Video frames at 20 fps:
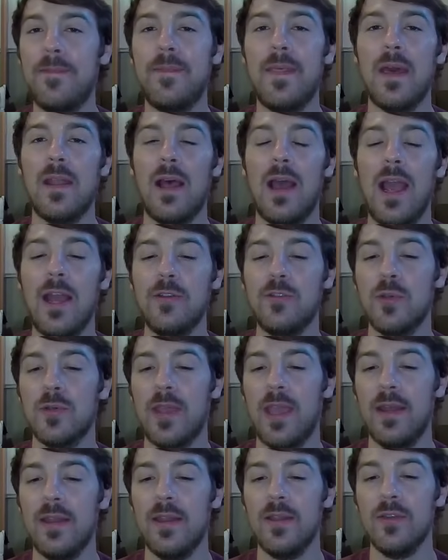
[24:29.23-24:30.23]
that Hydro
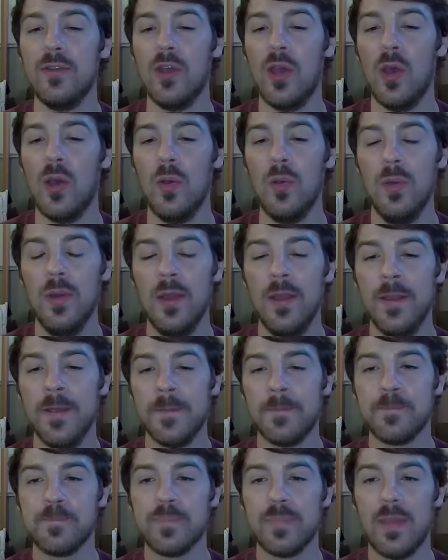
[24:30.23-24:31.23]
Cannon go
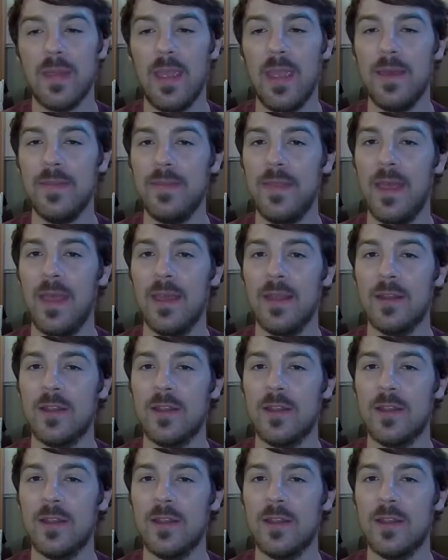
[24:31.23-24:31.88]
and then